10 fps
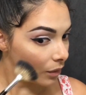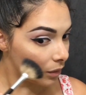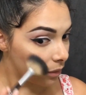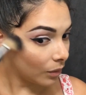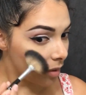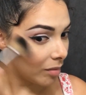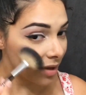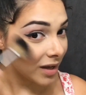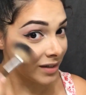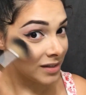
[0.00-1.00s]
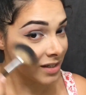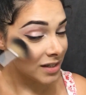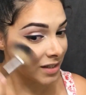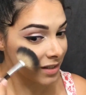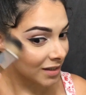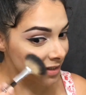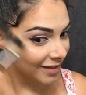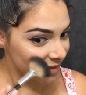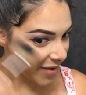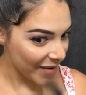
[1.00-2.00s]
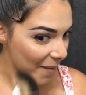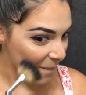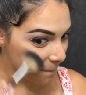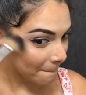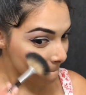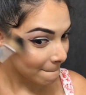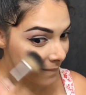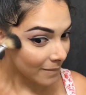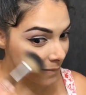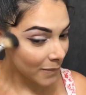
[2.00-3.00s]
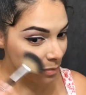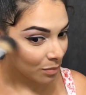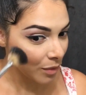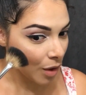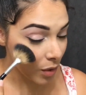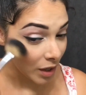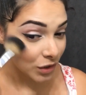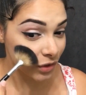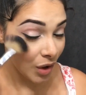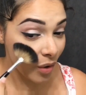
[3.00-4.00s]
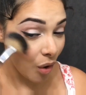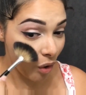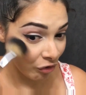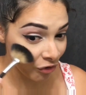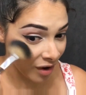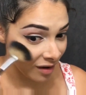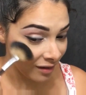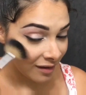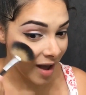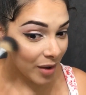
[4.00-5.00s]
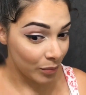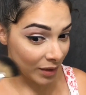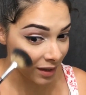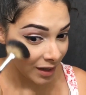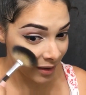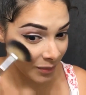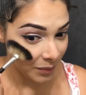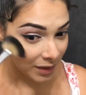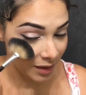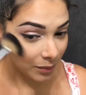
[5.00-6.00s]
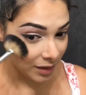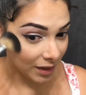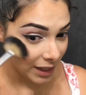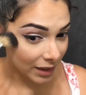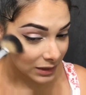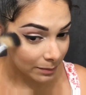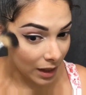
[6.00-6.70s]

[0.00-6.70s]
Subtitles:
Oh my goodness. Okay, so overall, I really like this